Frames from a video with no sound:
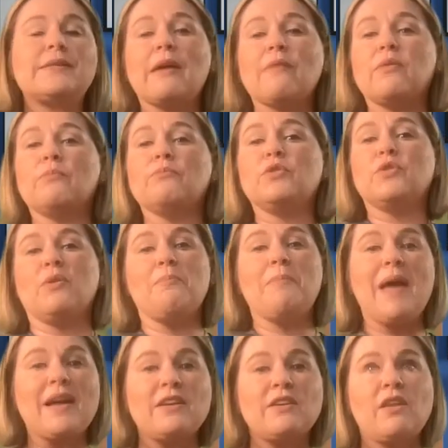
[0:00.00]
have them do the
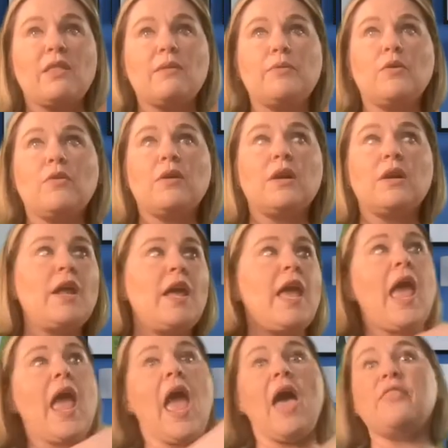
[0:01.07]
magnet on the board,
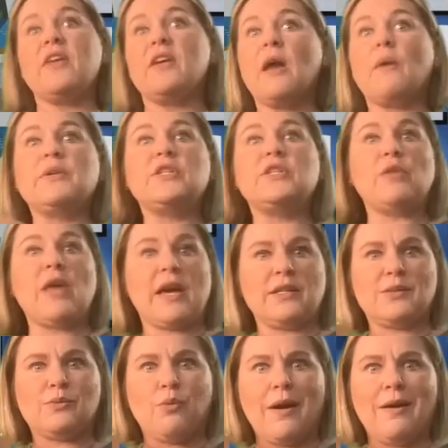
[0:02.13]
and then I would do that
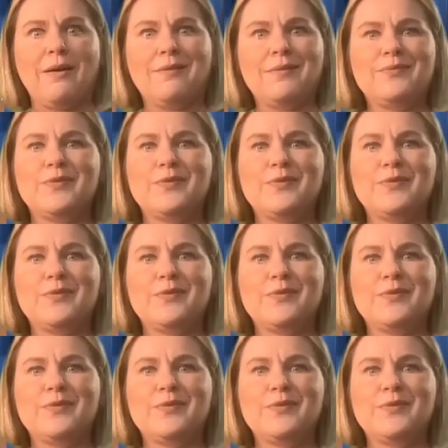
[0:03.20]
as well.